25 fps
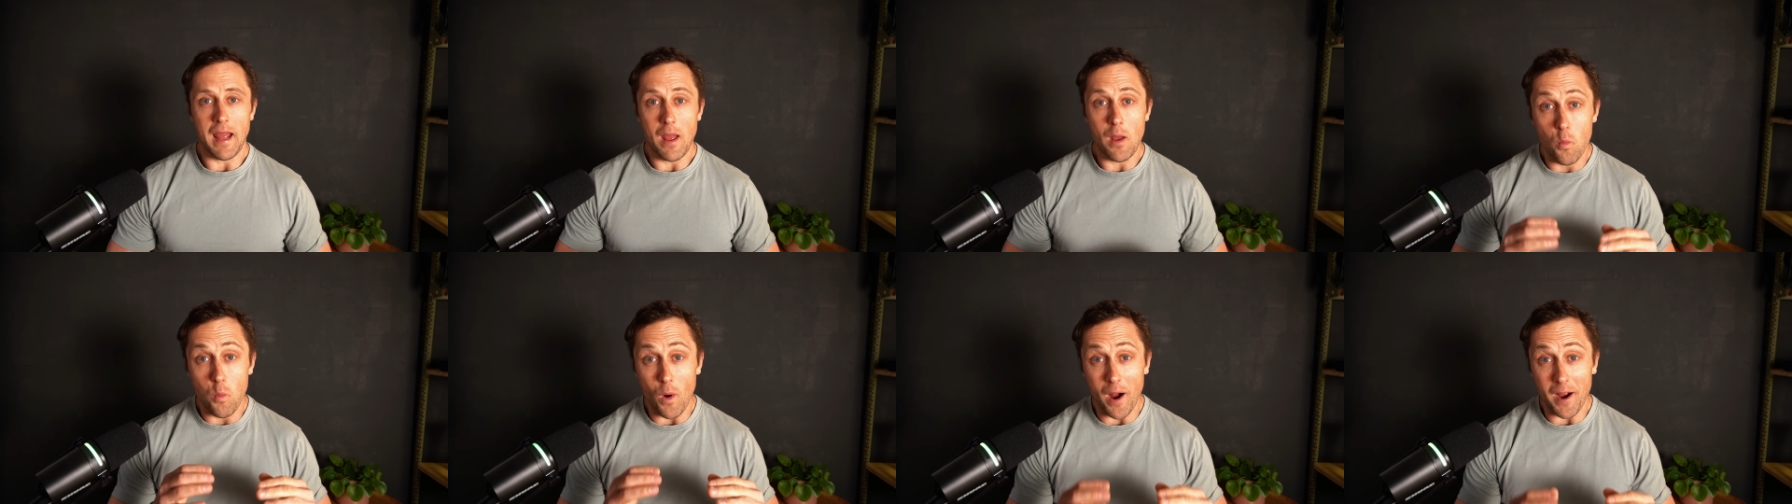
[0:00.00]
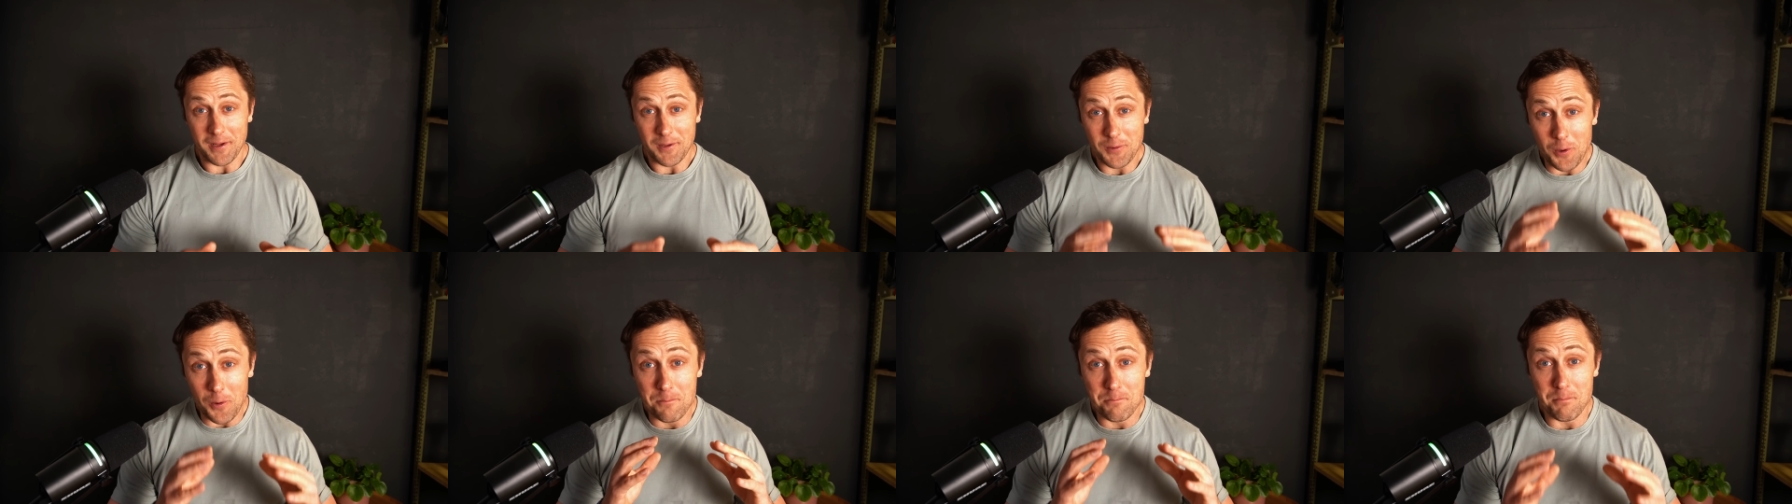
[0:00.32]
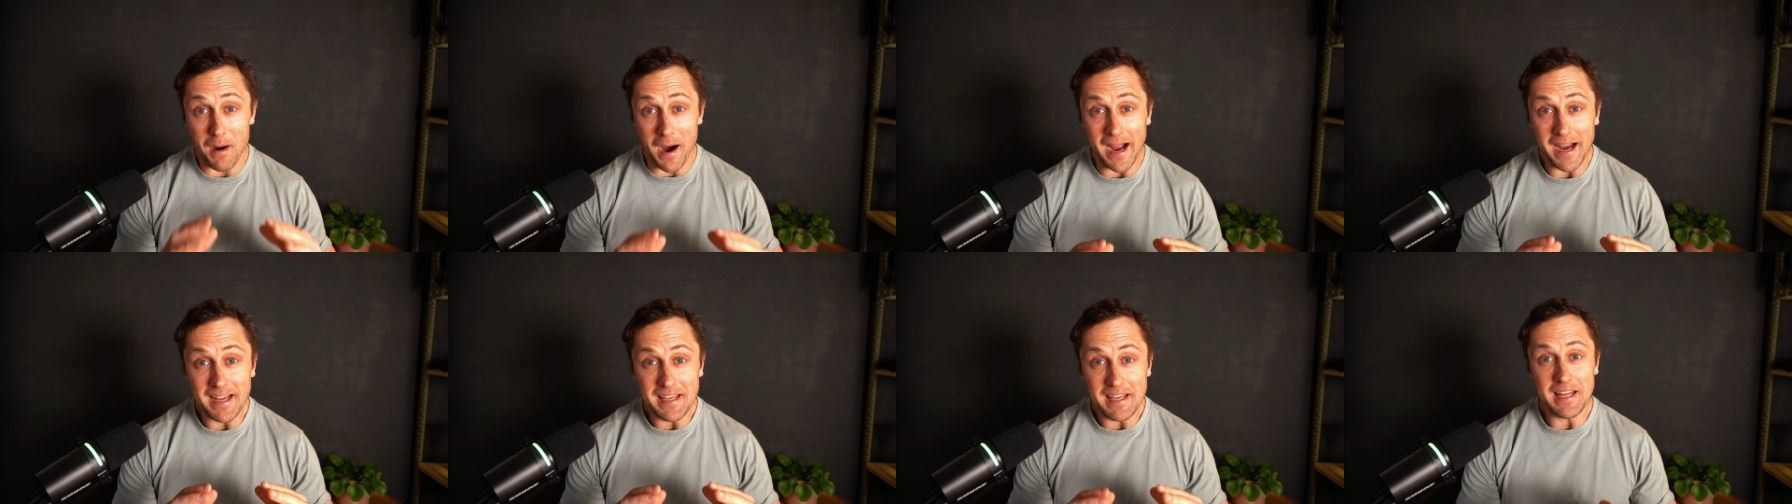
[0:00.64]
and why
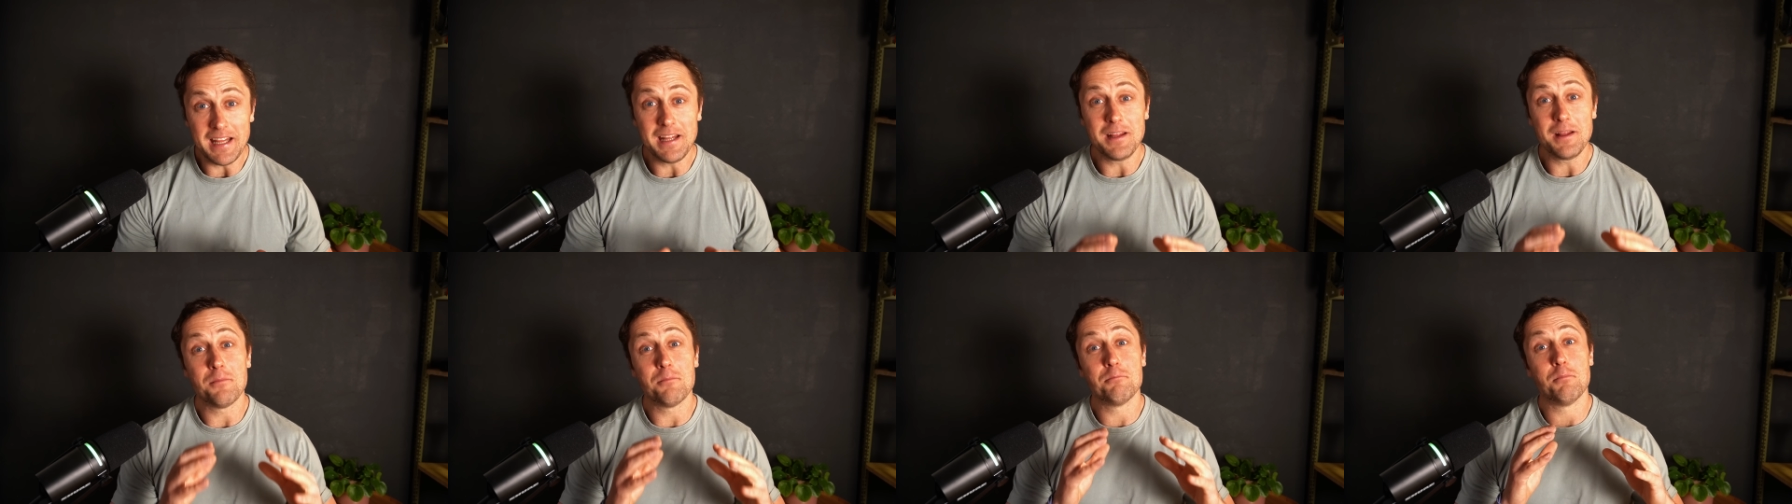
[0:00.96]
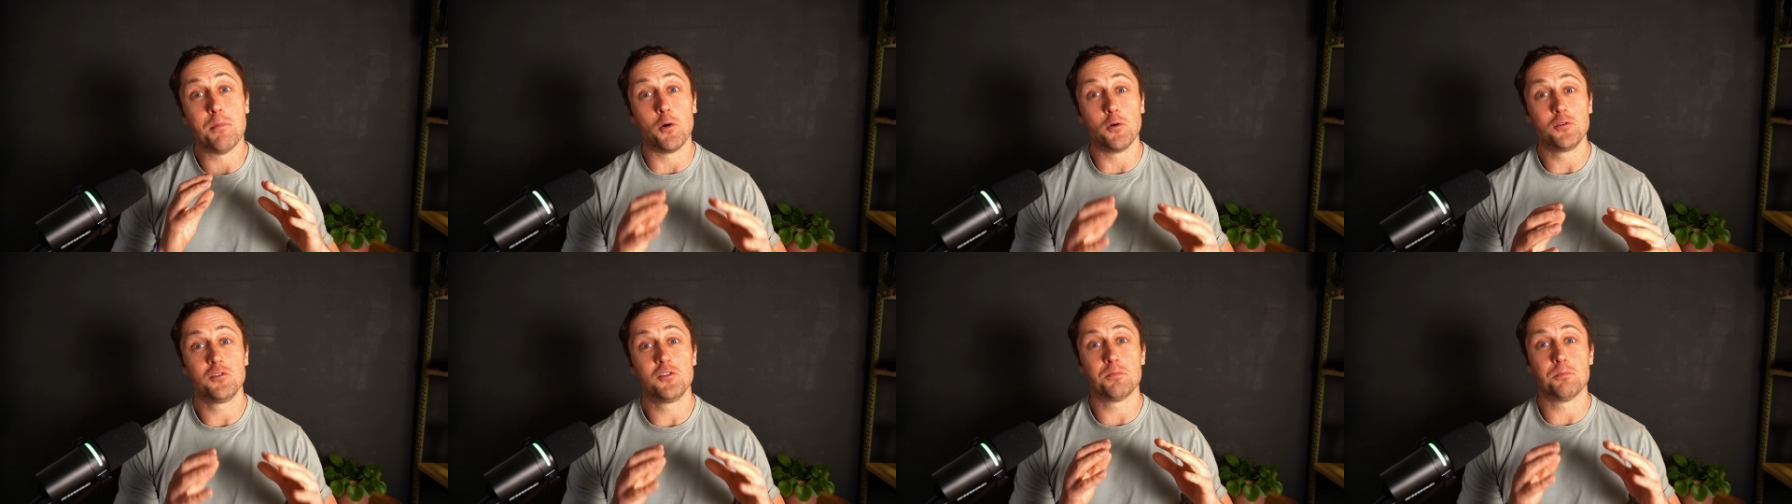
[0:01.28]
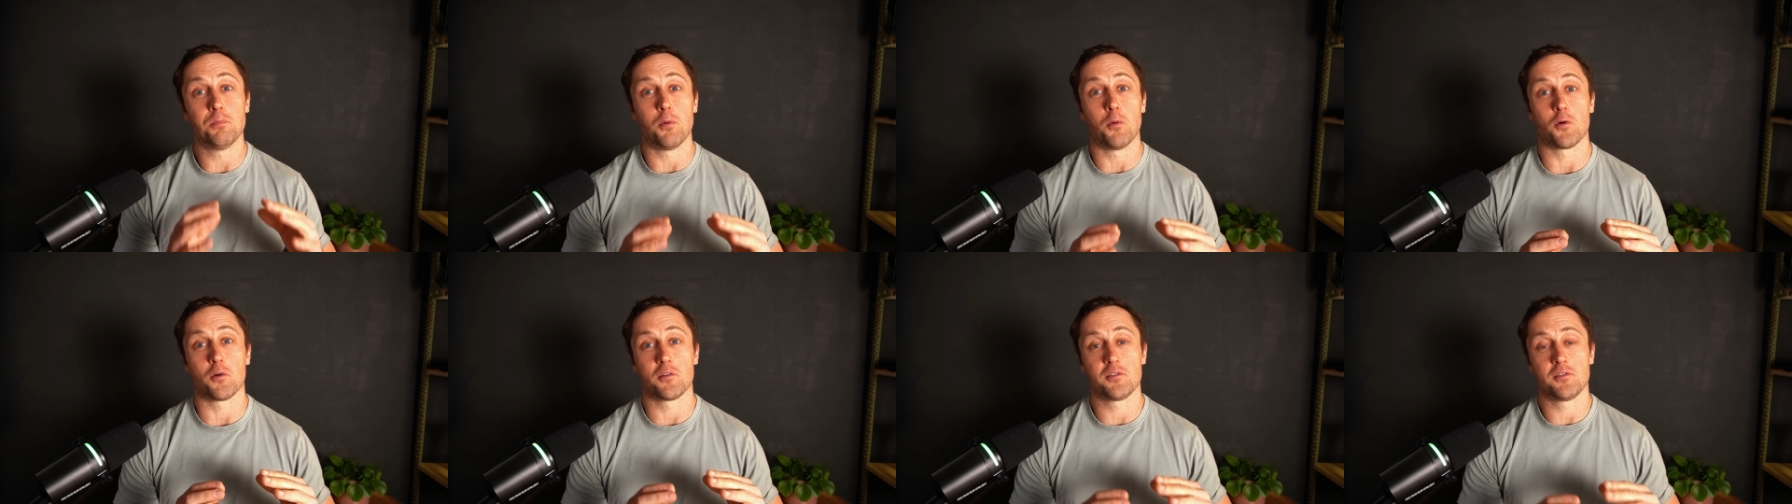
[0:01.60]
combining both
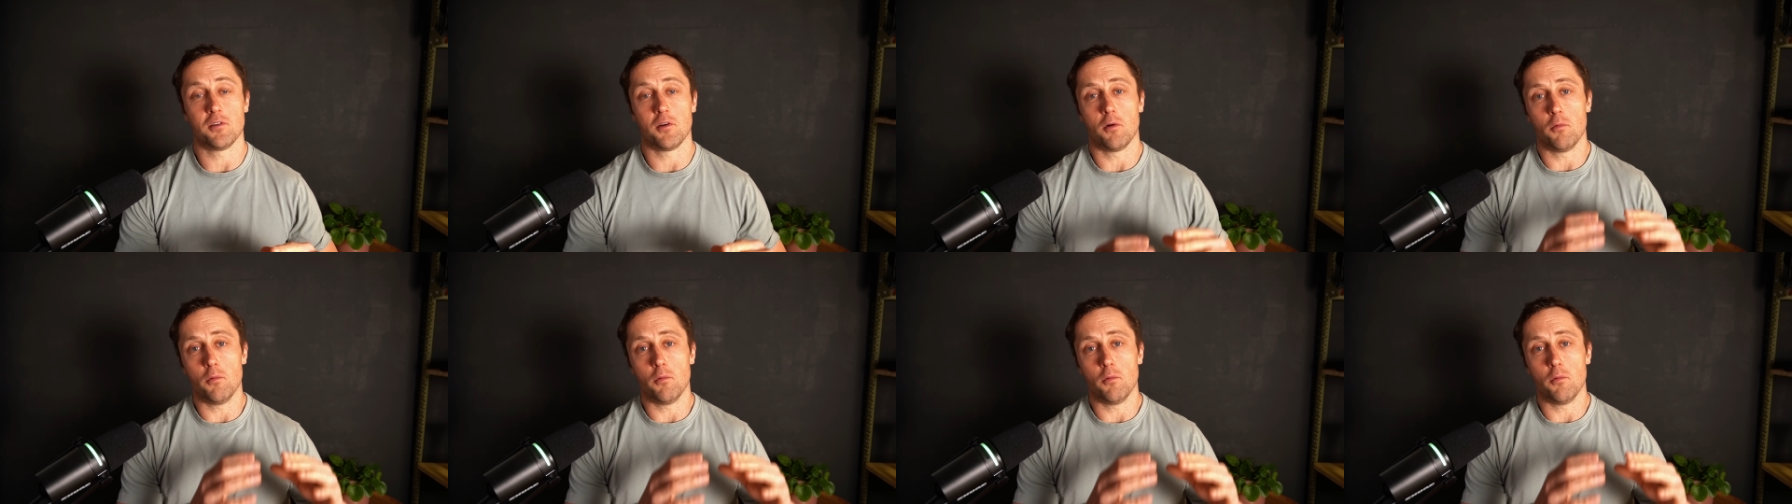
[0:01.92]
sports,